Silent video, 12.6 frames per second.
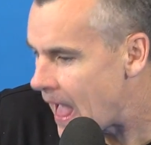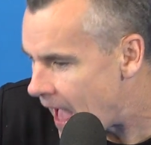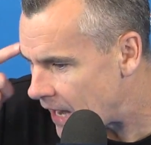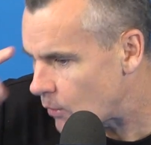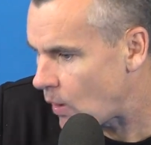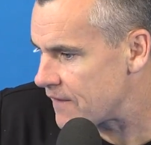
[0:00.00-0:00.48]

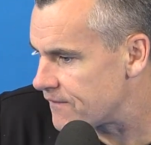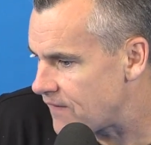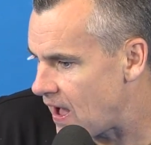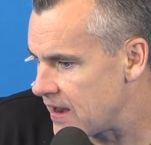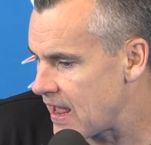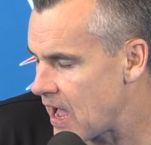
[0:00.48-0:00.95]
How do I
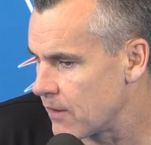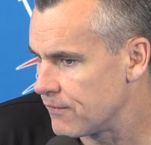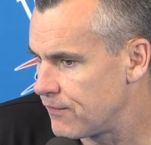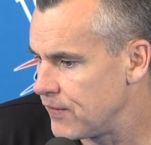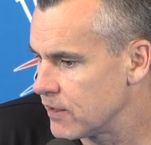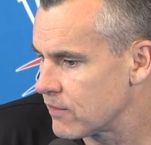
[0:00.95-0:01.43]
find out
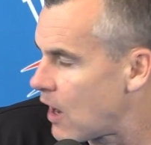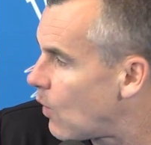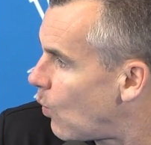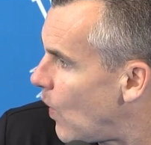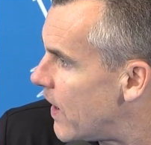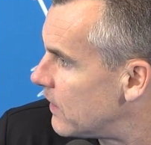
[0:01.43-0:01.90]
and figure
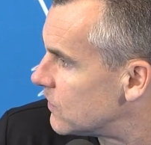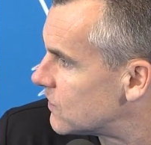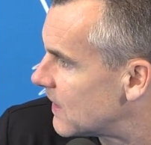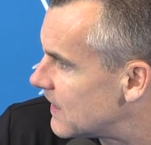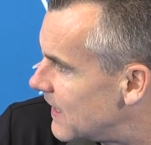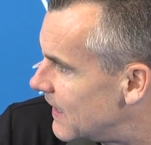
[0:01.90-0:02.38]
out ways
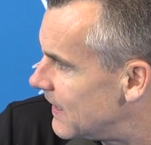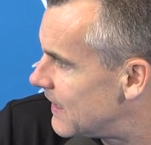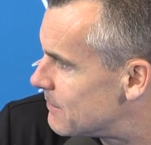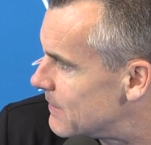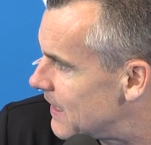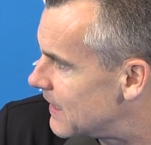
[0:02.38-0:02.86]
to get
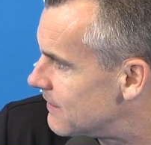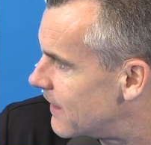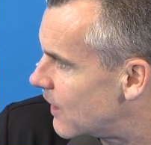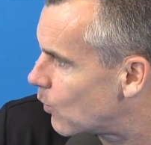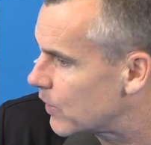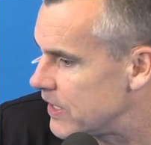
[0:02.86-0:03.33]
him in
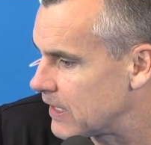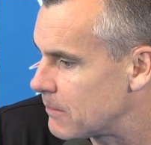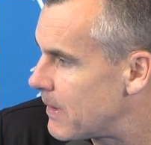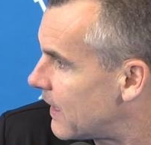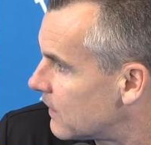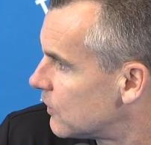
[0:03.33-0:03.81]
there where he
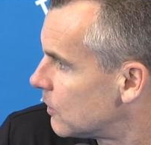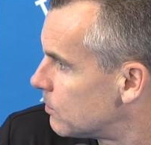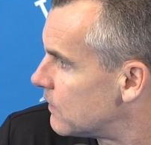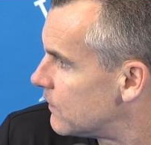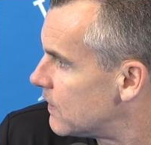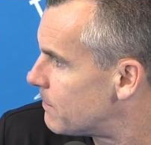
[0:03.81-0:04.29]
can make a little
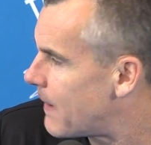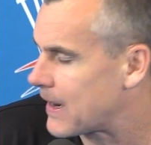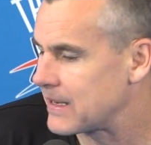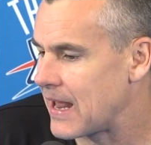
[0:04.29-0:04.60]
bit of an impact?